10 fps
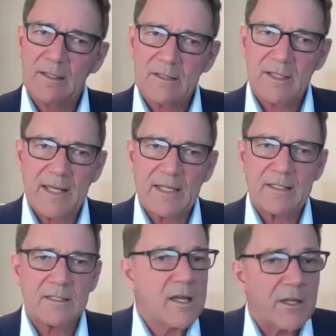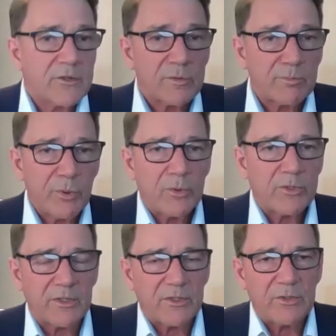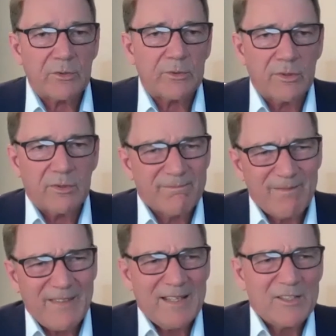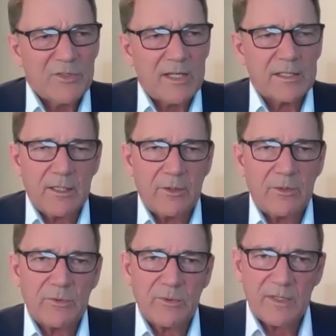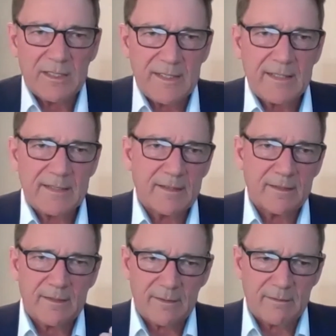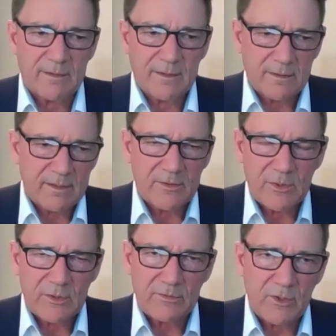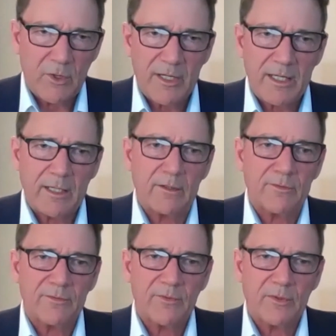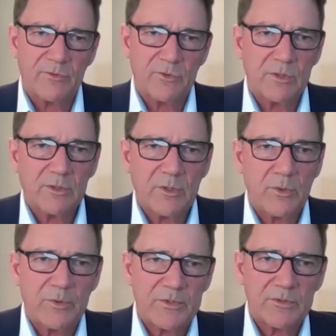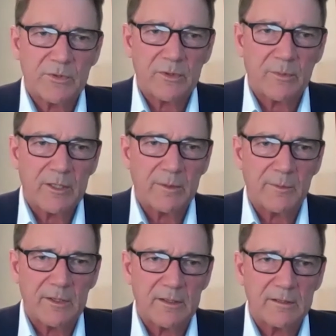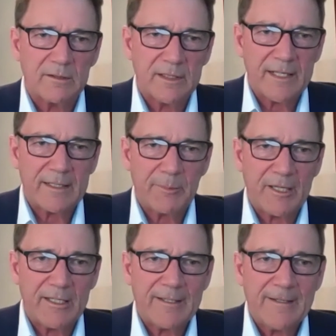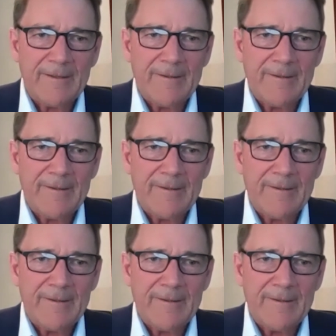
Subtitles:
This lake is last reported to, trying to go through the data, the sort of logging of drill cores through the bottom of the lake bed.